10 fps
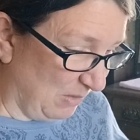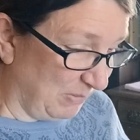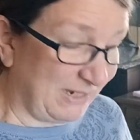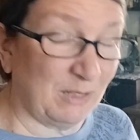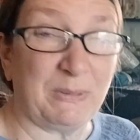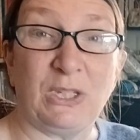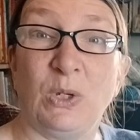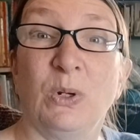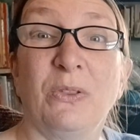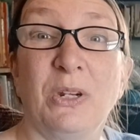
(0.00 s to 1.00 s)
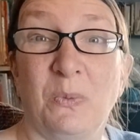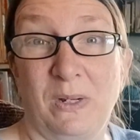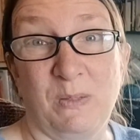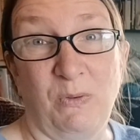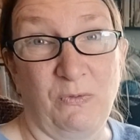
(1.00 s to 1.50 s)
But it'll be cuter than it
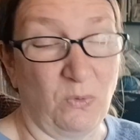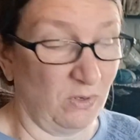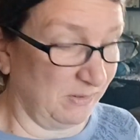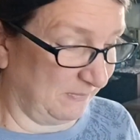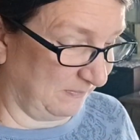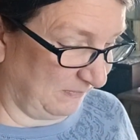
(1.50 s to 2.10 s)
was before.